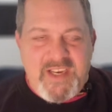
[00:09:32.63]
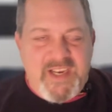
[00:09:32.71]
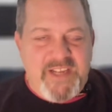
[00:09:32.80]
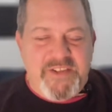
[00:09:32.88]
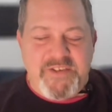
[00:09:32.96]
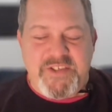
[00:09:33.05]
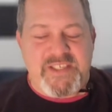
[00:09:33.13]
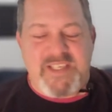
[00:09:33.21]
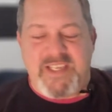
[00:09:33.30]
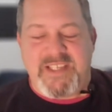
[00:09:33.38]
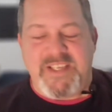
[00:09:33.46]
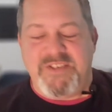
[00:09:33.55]
And they're just
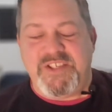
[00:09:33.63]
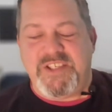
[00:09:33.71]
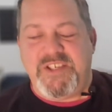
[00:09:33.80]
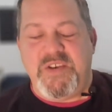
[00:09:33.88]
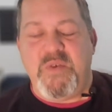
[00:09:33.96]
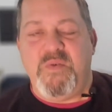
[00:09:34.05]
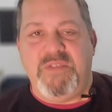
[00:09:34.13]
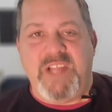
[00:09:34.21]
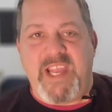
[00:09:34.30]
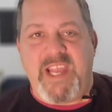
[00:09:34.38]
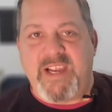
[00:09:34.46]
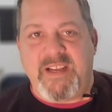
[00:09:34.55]
like, there's just no
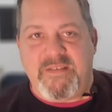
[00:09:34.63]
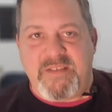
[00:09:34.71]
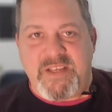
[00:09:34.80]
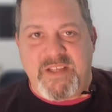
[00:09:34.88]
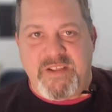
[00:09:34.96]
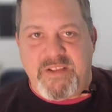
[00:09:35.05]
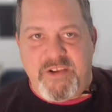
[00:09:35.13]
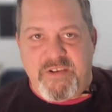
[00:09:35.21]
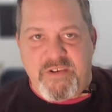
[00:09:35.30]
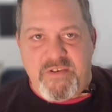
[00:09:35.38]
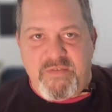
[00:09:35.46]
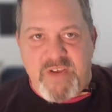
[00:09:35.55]
link to your
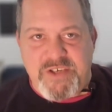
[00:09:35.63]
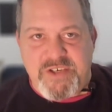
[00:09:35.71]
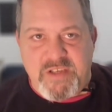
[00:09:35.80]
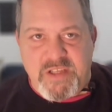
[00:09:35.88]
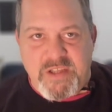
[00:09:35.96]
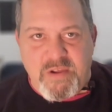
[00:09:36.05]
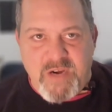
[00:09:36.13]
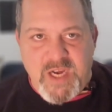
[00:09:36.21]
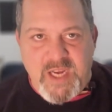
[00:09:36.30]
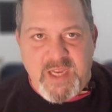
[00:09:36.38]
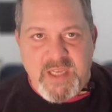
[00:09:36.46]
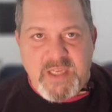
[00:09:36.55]
congressional
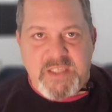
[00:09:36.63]
authority